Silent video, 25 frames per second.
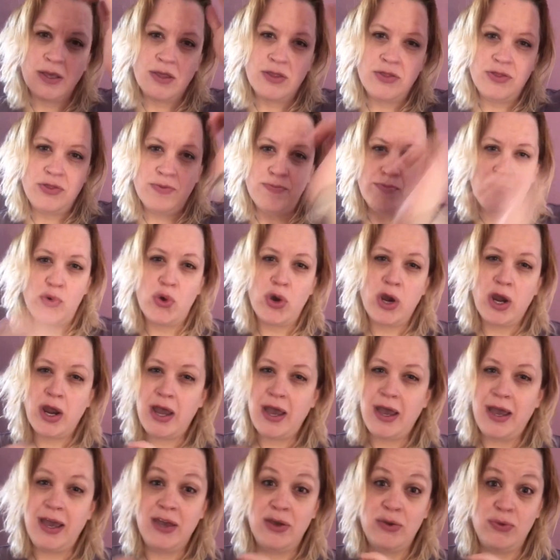The more
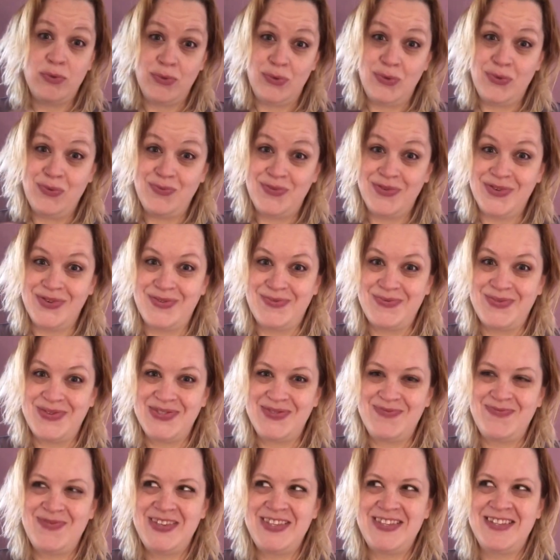I,
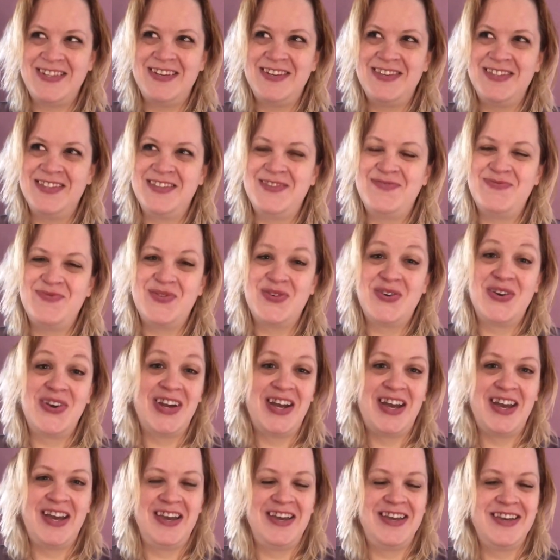almost missed it, the more
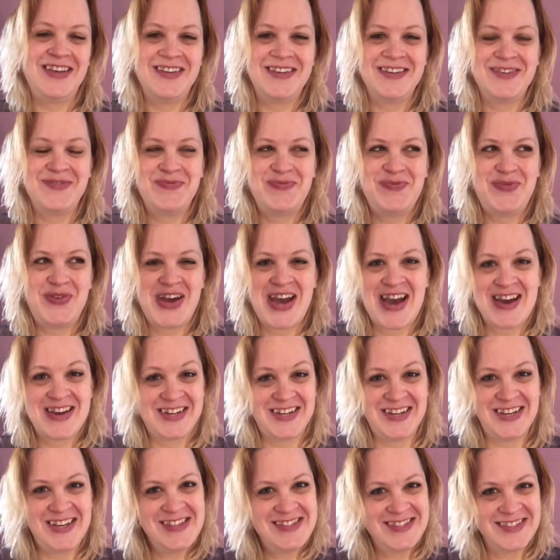I
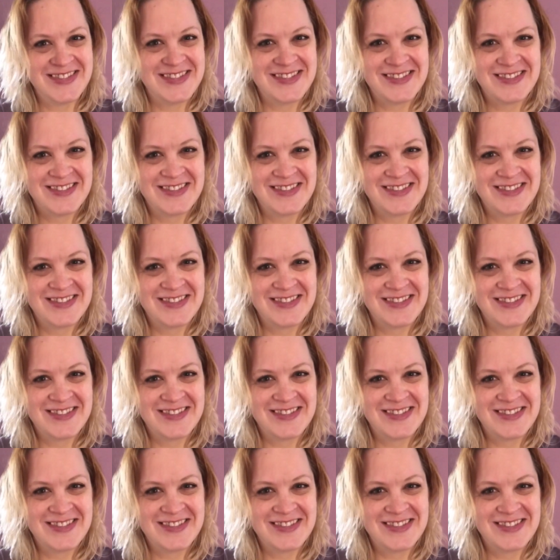practice,